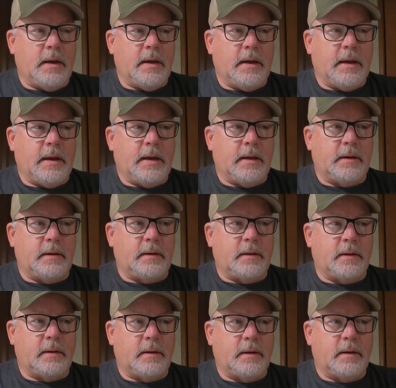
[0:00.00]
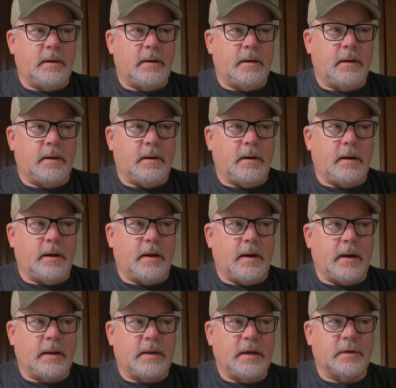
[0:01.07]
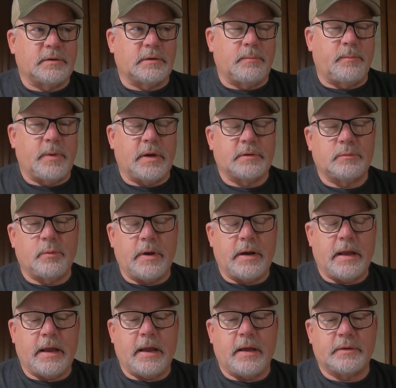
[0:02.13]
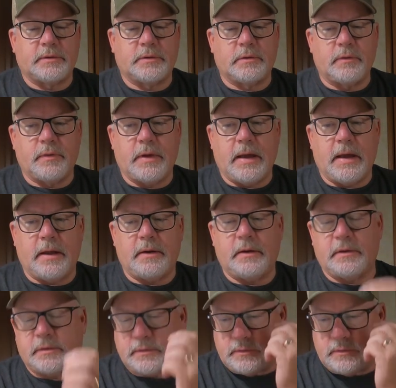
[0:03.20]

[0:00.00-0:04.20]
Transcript: And I guess the best way to answer that is